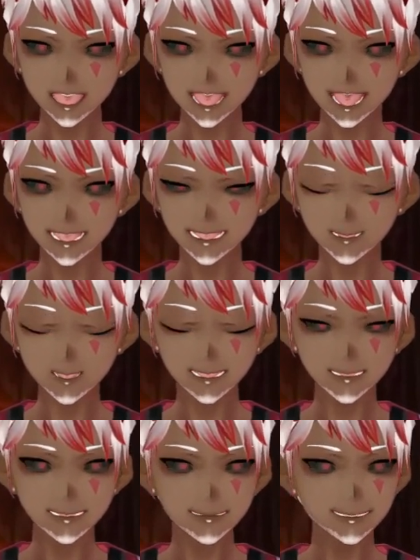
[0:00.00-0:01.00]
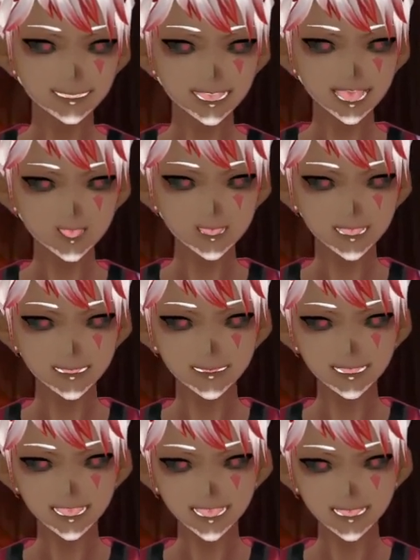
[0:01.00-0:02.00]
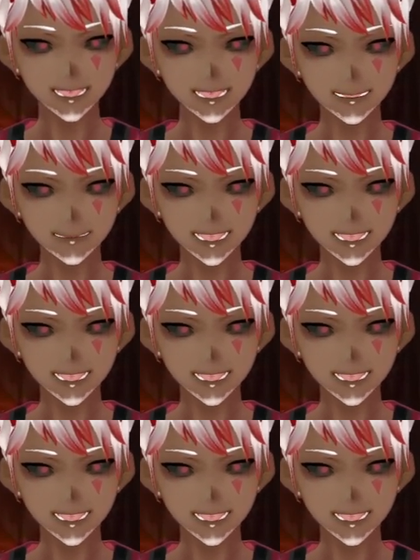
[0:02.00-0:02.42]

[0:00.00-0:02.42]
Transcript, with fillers: I would say I would thank this